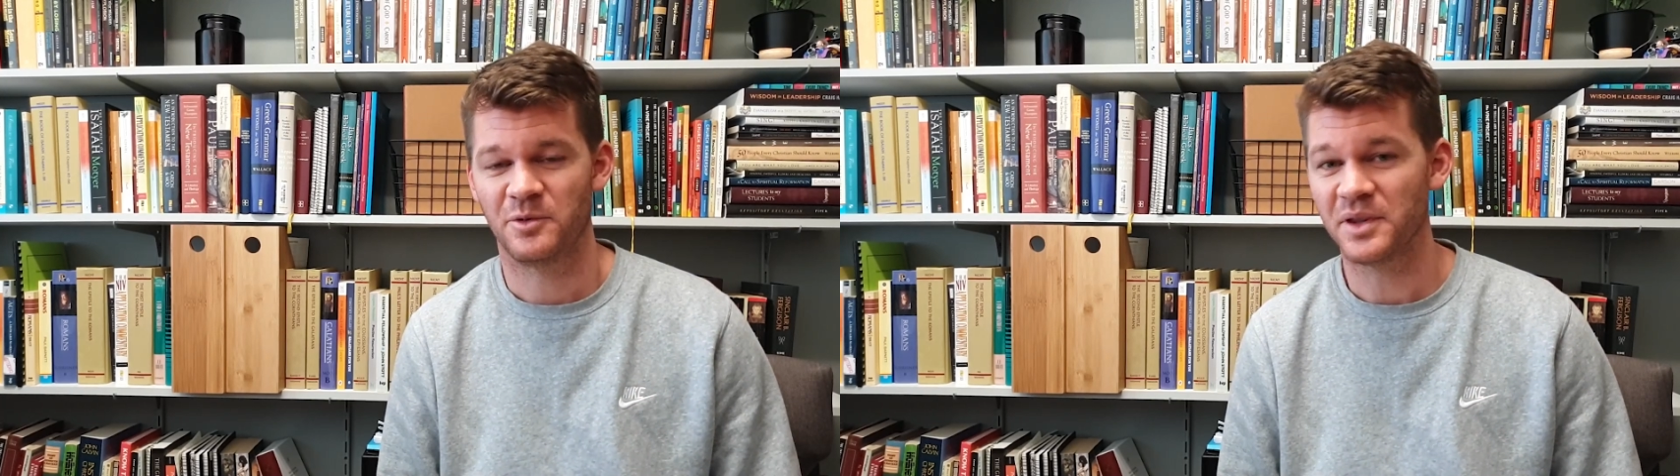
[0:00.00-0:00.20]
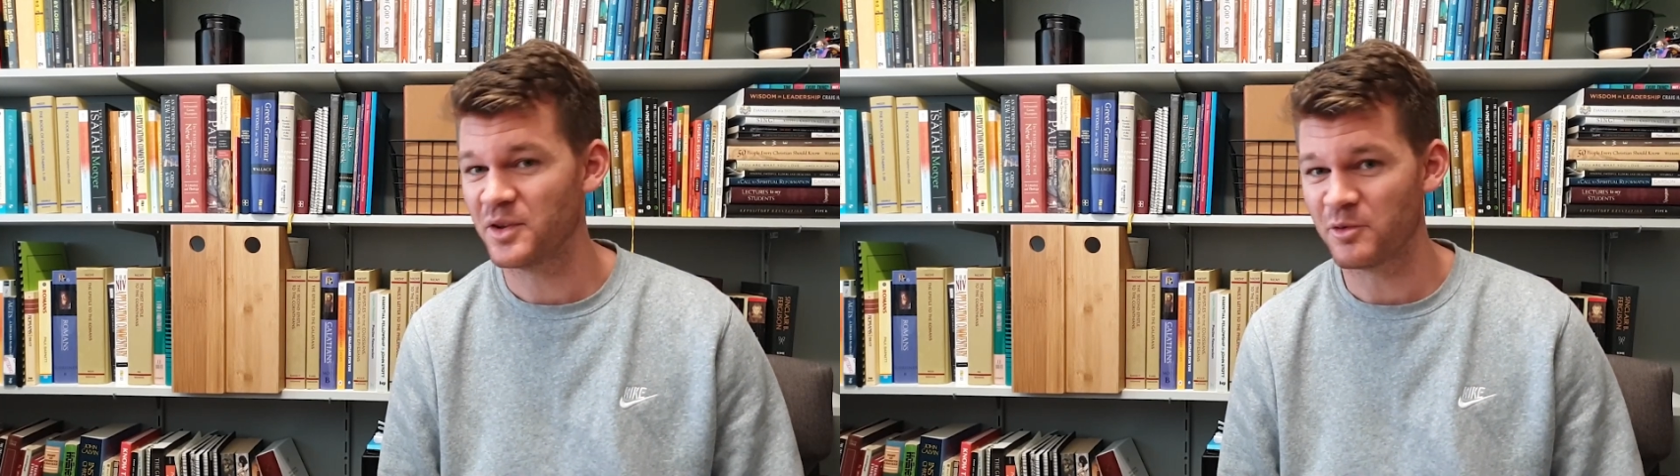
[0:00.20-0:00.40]

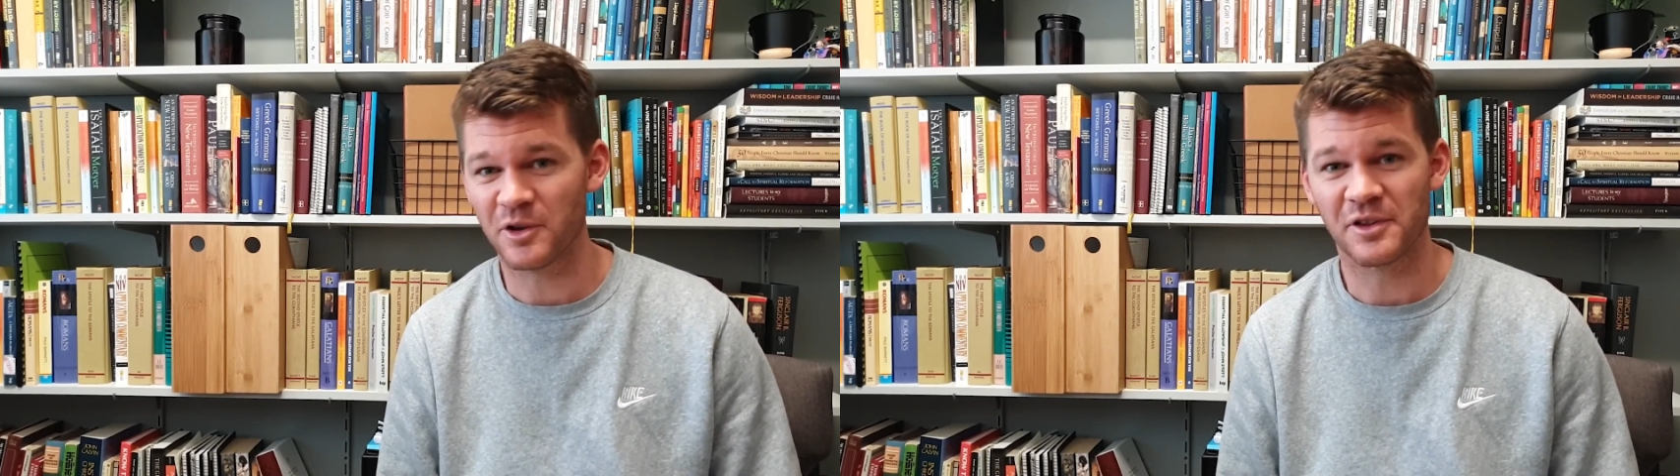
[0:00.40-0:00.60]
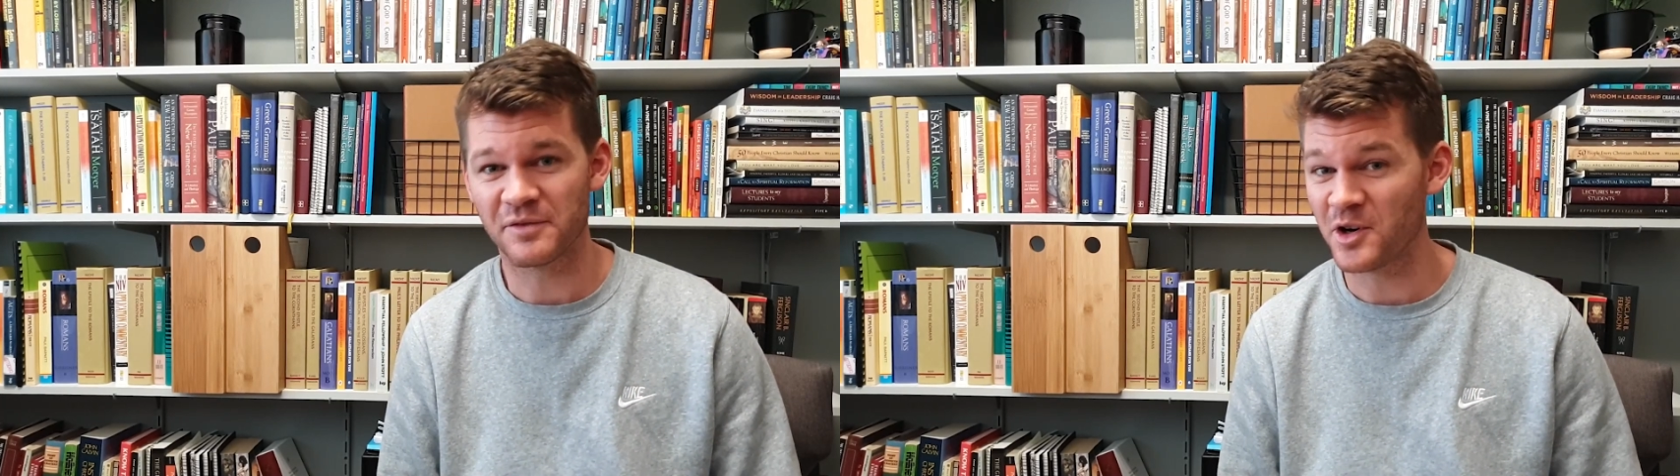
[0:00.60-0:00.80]
with the
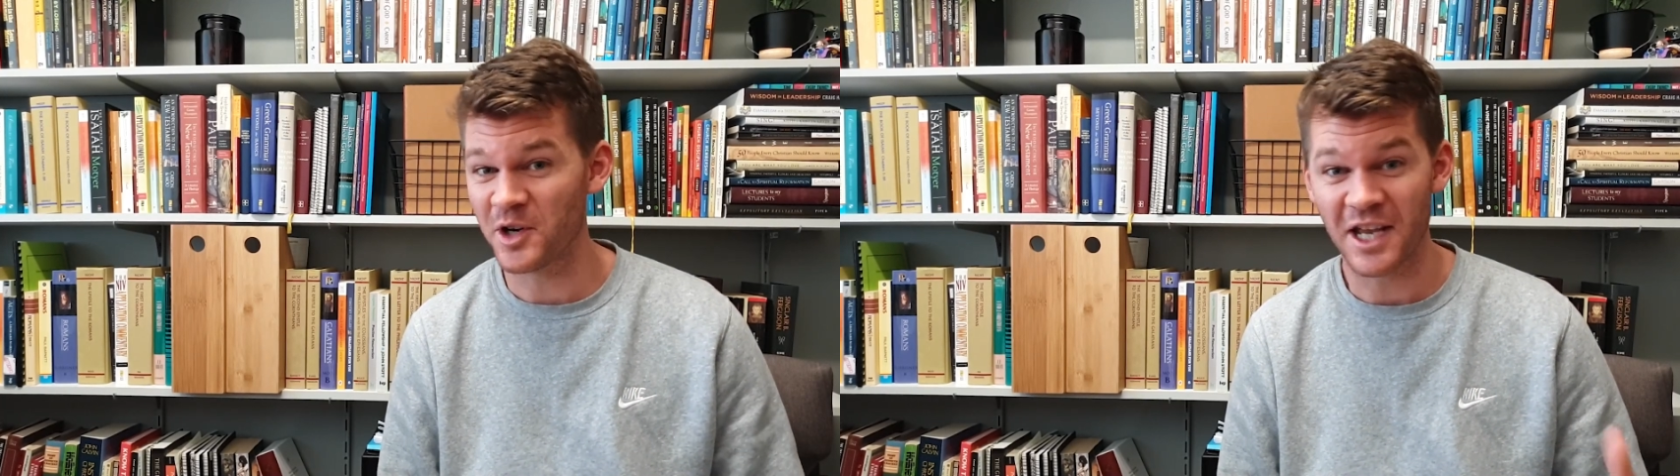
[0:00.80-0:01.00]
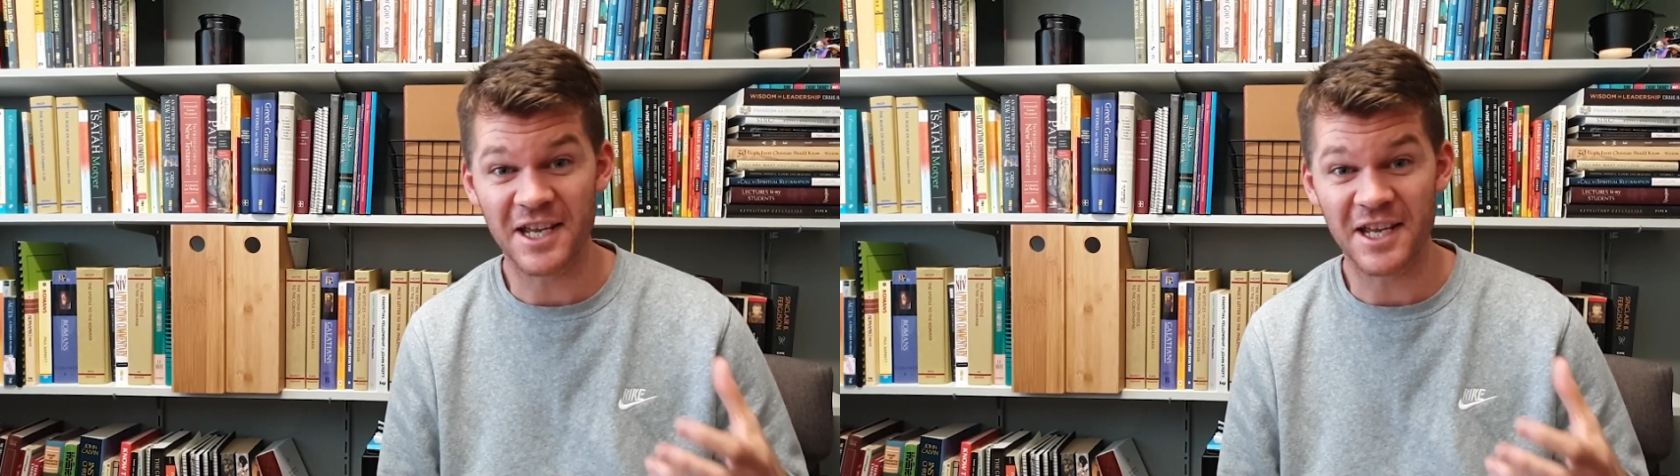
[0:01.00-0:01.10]
wrath of God.